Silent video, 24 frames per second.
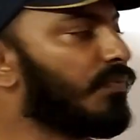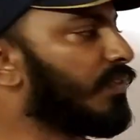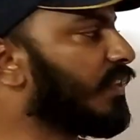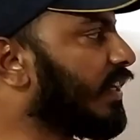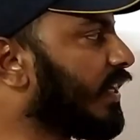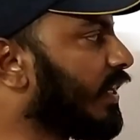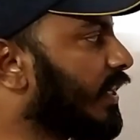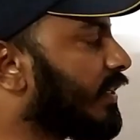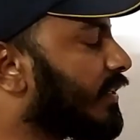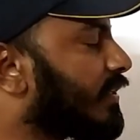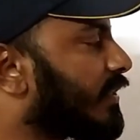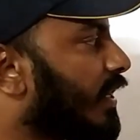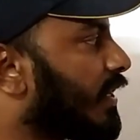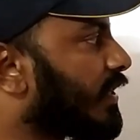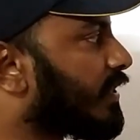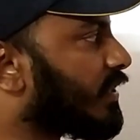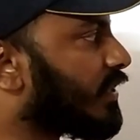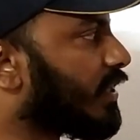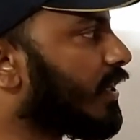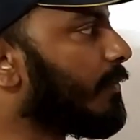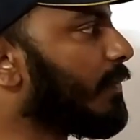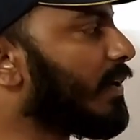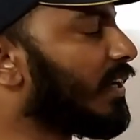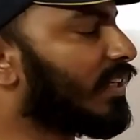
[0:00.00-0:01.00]
these
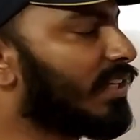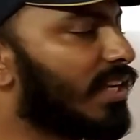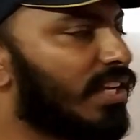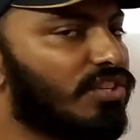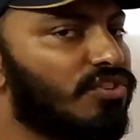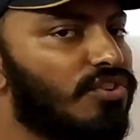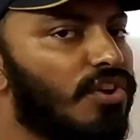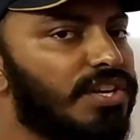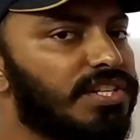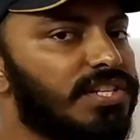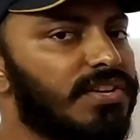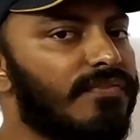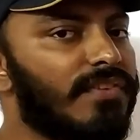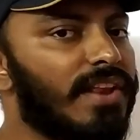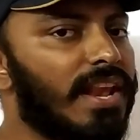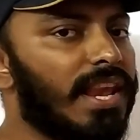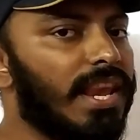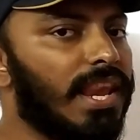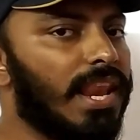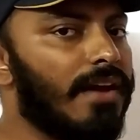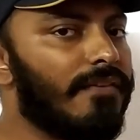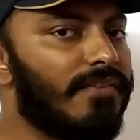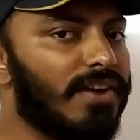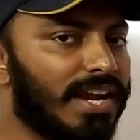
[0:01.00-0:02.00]
streaming technology will
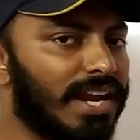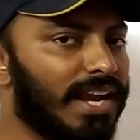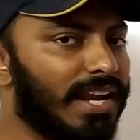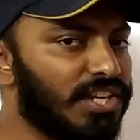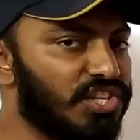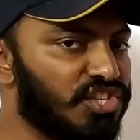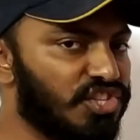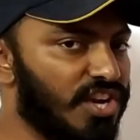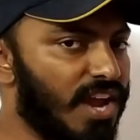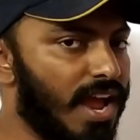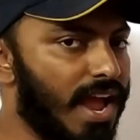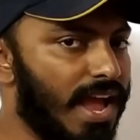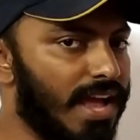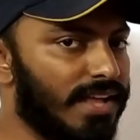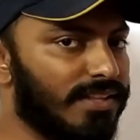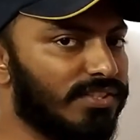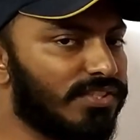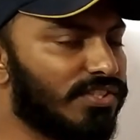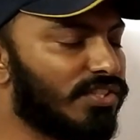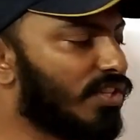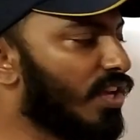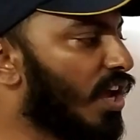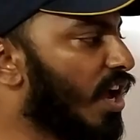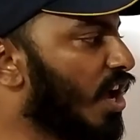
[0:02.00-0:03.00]
never get a
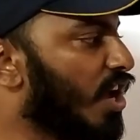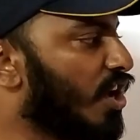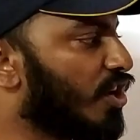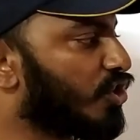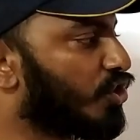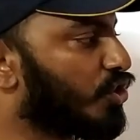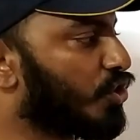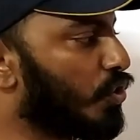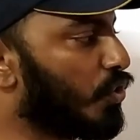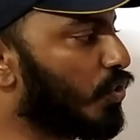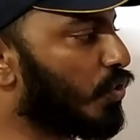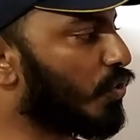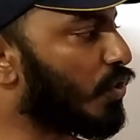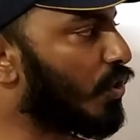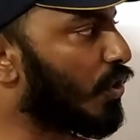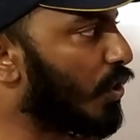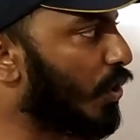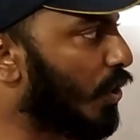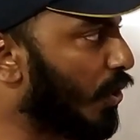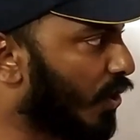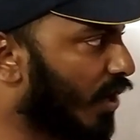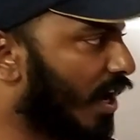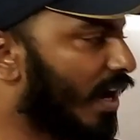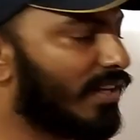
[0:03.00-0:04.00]
chance to
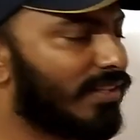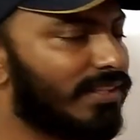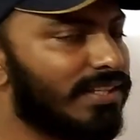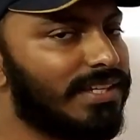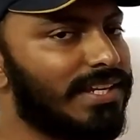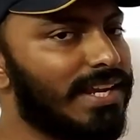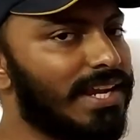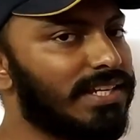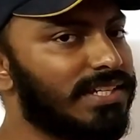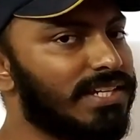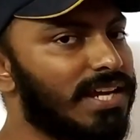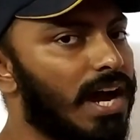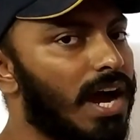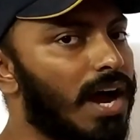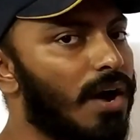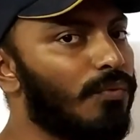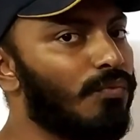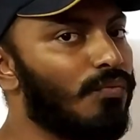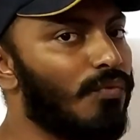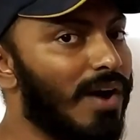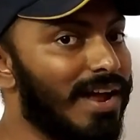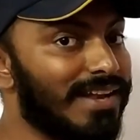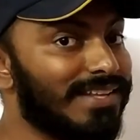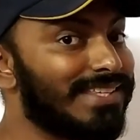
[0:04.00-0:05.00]
look at the data
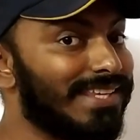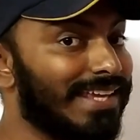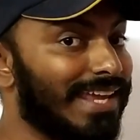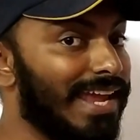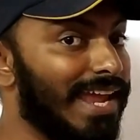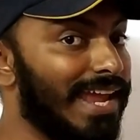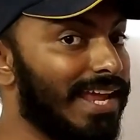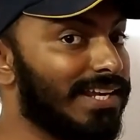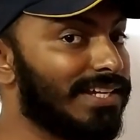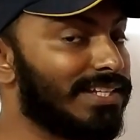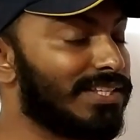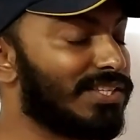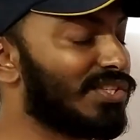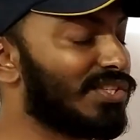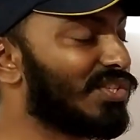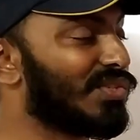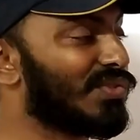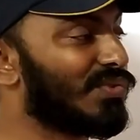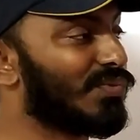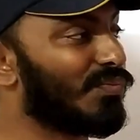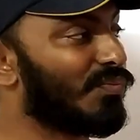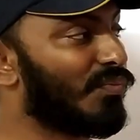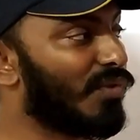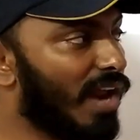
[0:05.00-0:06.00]
once again.
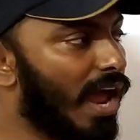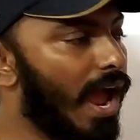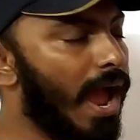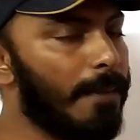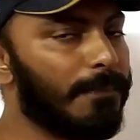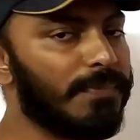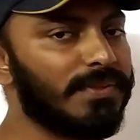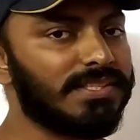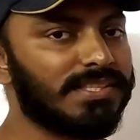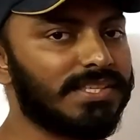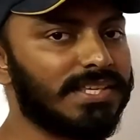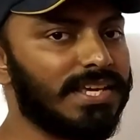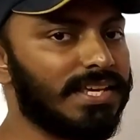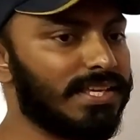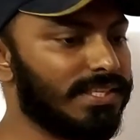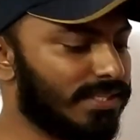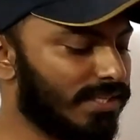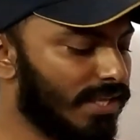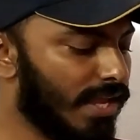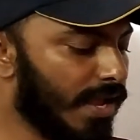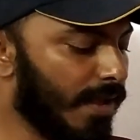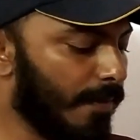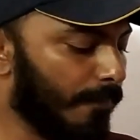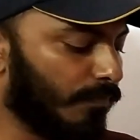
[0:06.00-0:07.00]
What happens
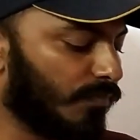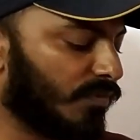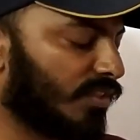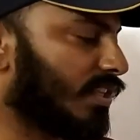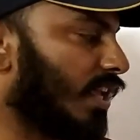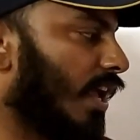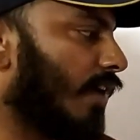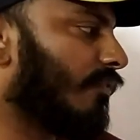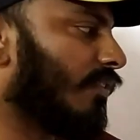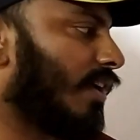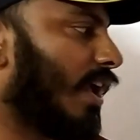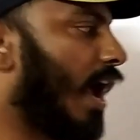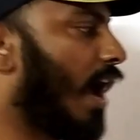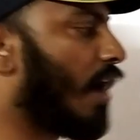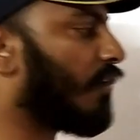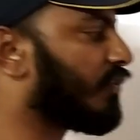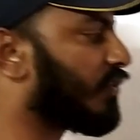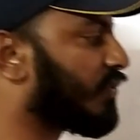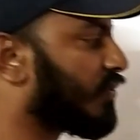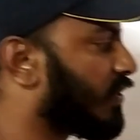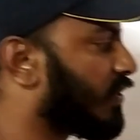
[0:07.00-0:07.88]
is, say we have a